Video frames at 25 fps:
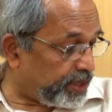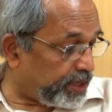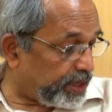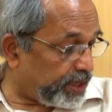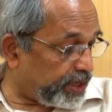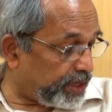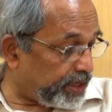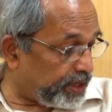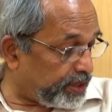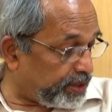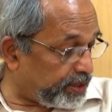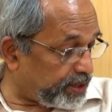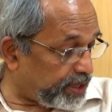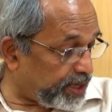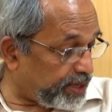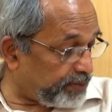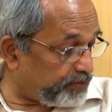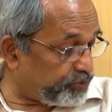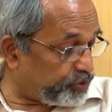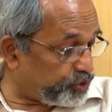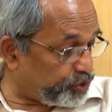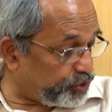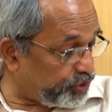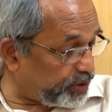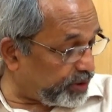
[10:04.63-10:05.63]
and i
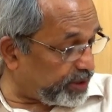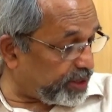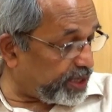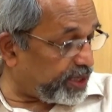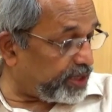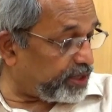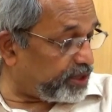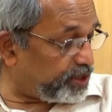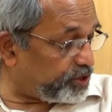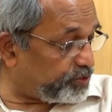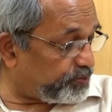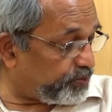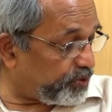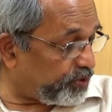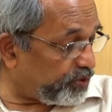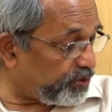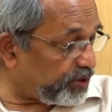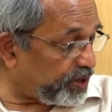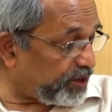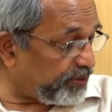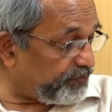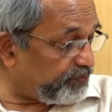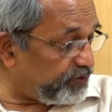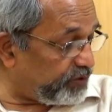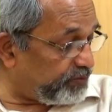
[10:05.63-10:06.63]
am sure that this
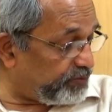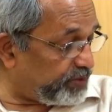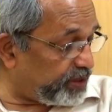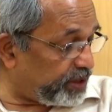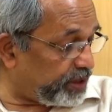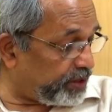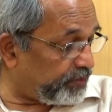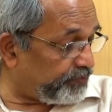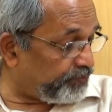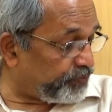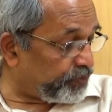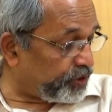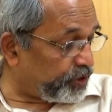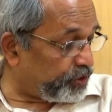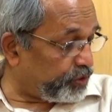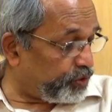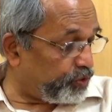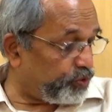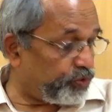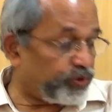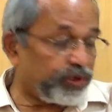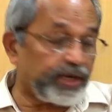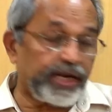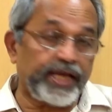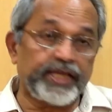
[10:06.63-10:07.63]
program will be
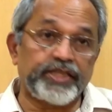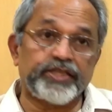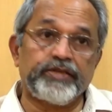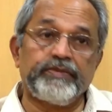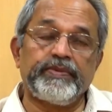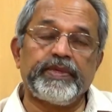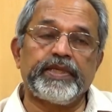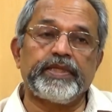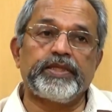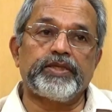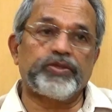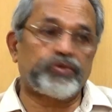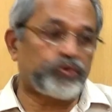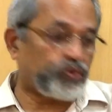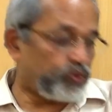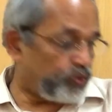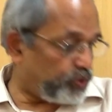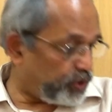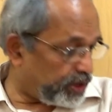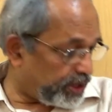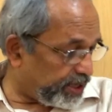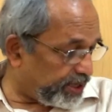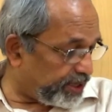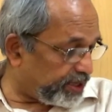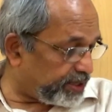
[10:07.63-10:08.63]
utilized by the
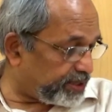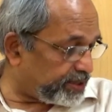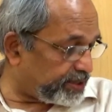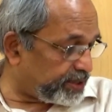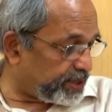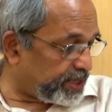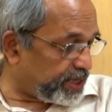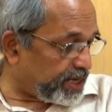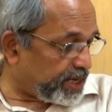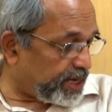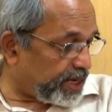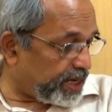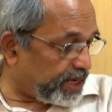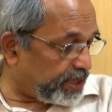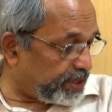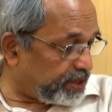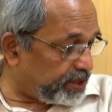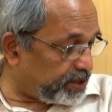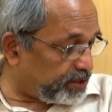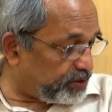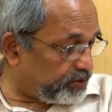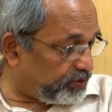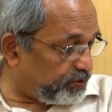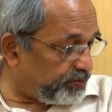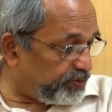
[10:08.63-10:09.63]
school heads and
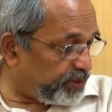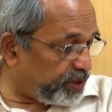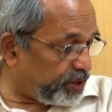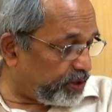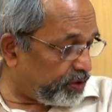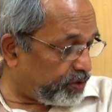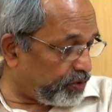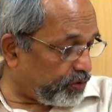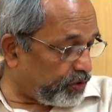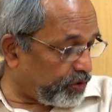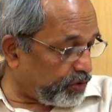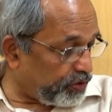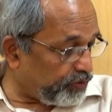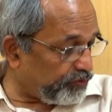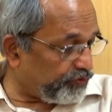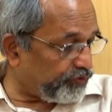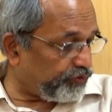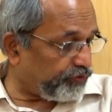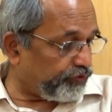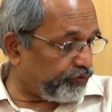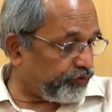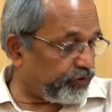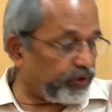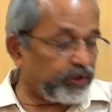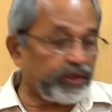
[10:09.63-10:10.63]
it will be of
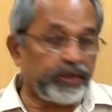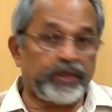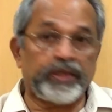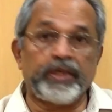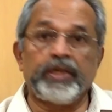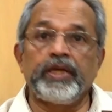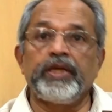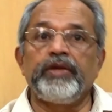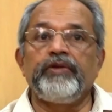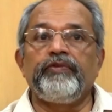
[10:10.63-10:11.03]
uh,